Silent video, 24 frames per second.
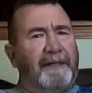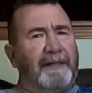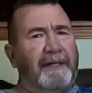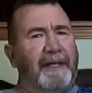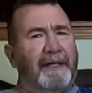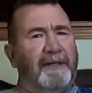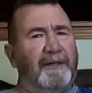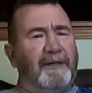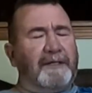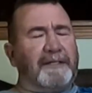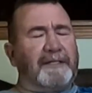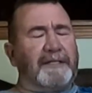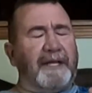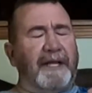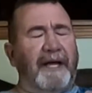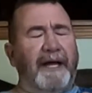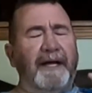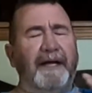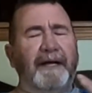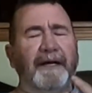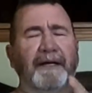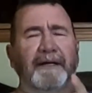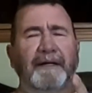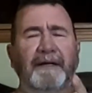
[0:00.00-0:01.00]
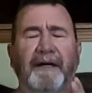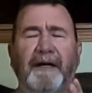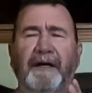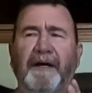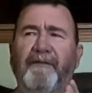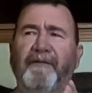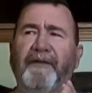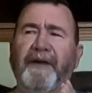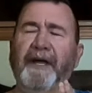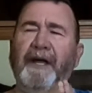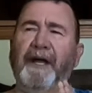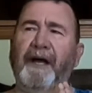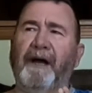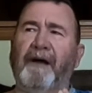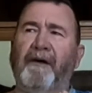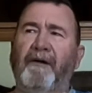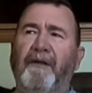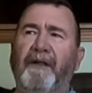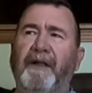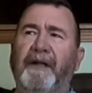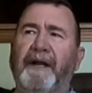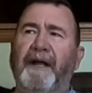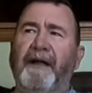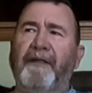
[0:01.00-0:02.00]
that looks like a
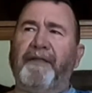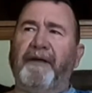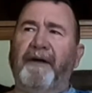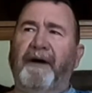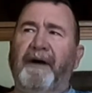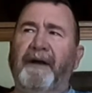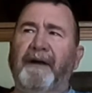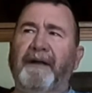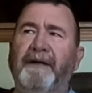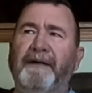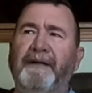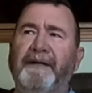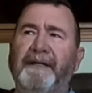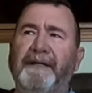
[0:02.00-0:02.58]
vehicle, and I thought,